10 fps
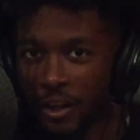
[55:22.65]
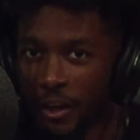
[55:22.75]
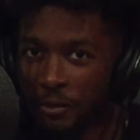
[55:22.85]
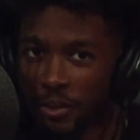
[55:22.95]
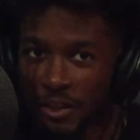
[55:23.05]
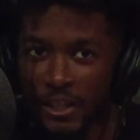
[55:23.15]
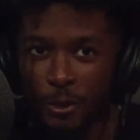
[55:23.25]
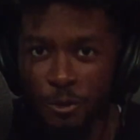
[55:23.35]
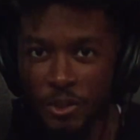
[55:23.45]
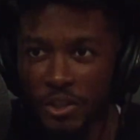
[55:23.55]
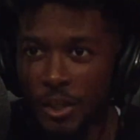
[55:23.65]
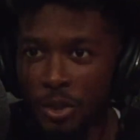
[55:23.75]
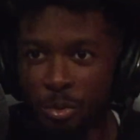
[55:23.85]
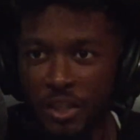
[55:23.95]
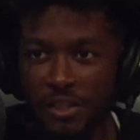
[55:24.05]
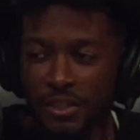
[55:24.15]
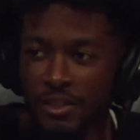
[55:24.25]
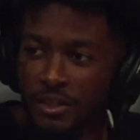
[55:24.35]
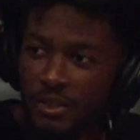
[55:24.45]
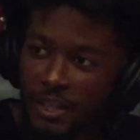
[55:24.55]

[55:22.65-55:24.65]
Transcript: After the sacral is the solar plexus.